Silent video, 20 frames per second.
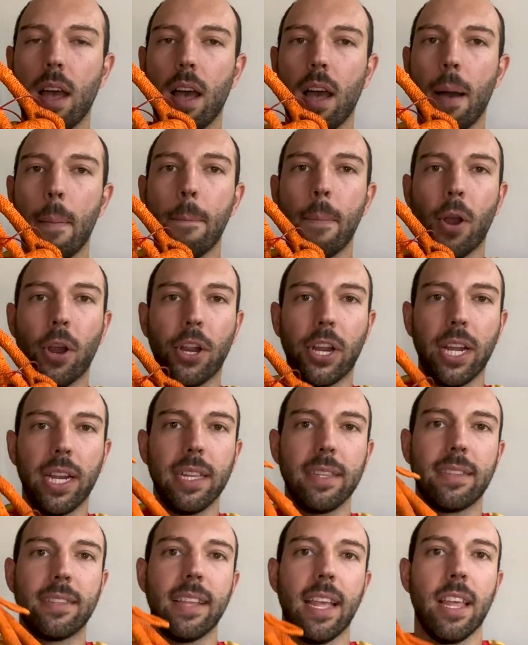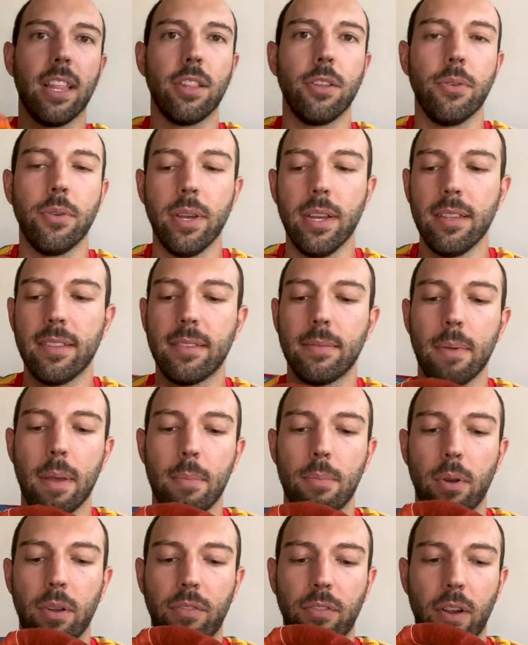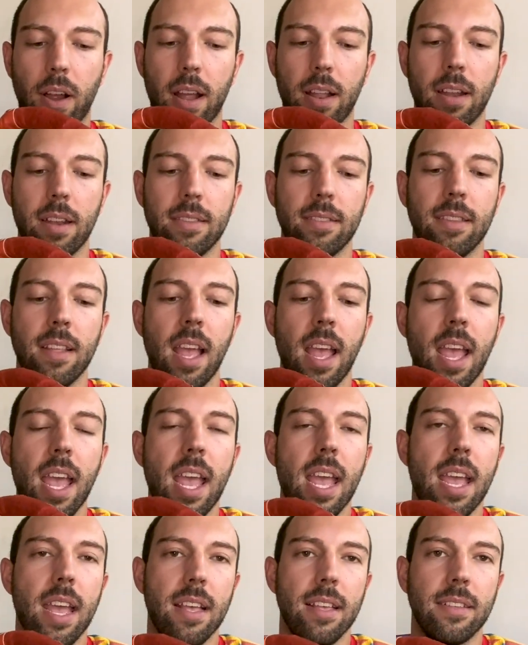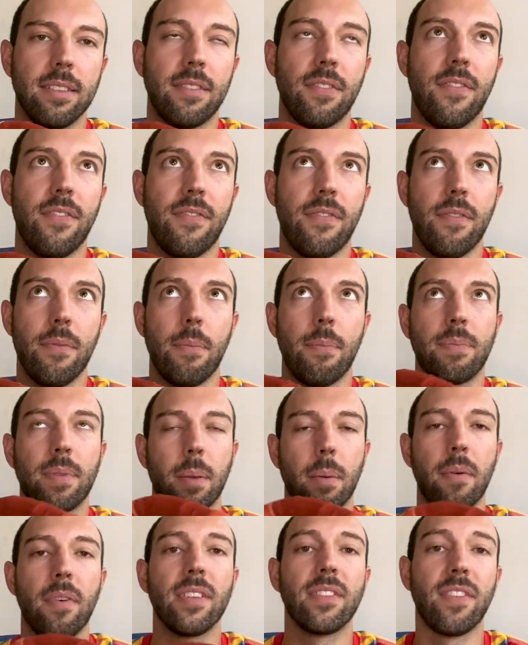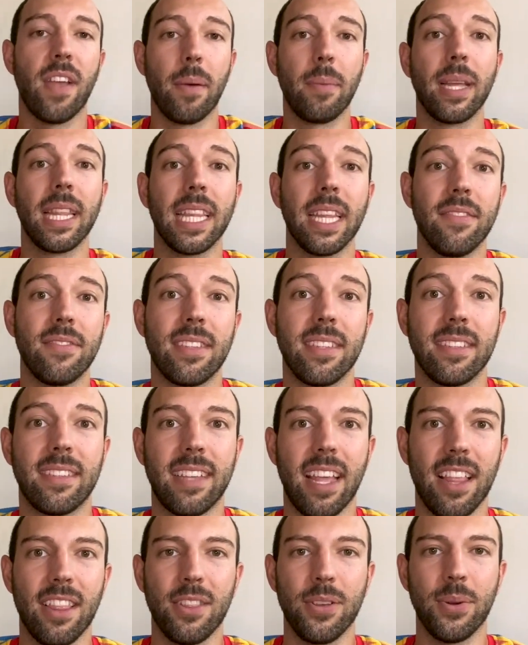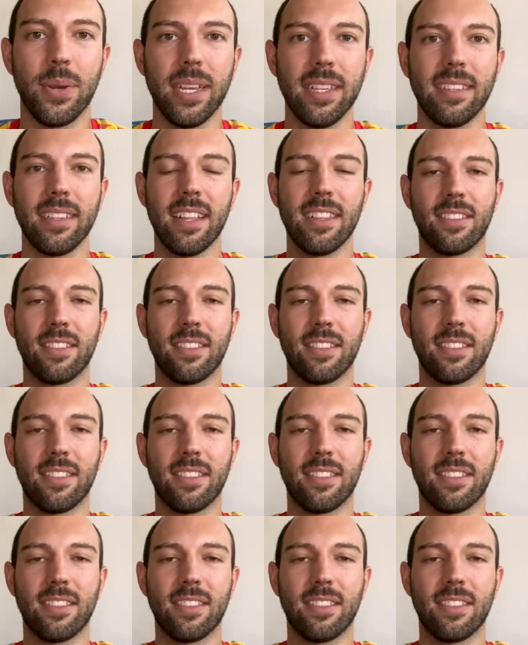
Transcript: a market in Saint Louis. My boyfriend, his, some of his family lives in Saint Louis.